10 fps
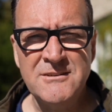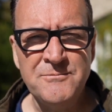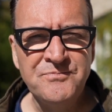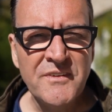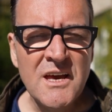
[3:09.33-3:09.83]

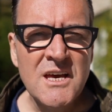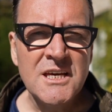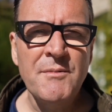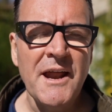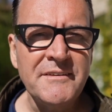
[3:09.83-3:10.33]
And
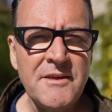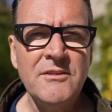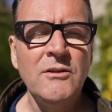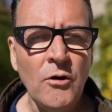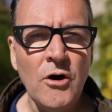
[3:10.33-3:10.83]
come on, I
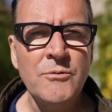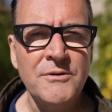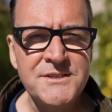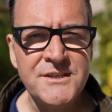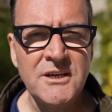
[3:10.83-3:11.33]
think the Lord
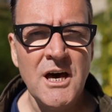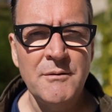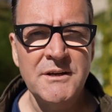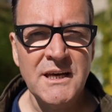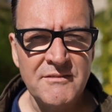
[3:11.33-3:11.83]
wants to
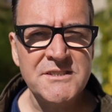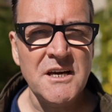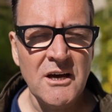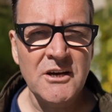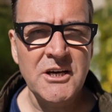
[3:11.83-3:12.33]
come and give us
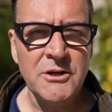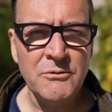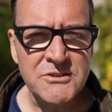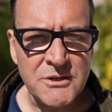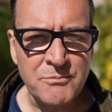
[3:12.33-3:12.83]
a haircut. He
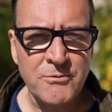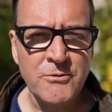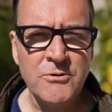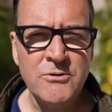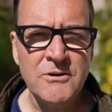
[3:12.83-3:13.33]
wants to
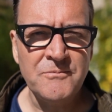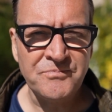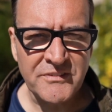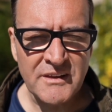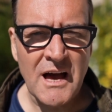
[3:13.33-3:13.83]
prune
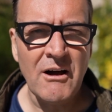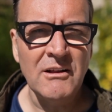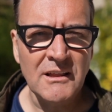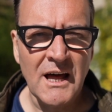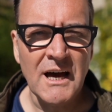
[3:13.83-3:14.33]

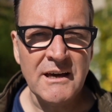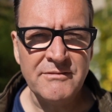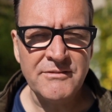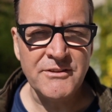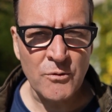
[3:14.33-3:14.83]
our
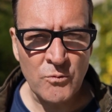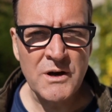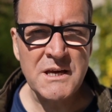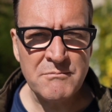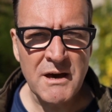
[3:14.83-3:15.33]
life that
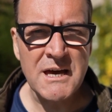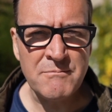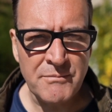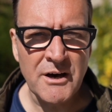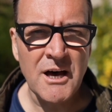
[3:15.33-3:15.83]
we may
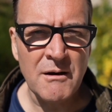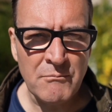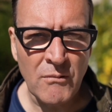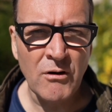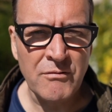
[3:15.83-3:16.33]
bear
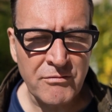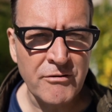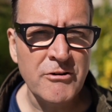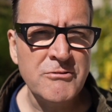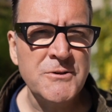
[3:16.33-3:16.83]
more
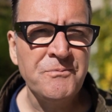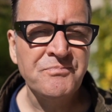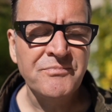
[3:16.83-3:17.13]
fruit.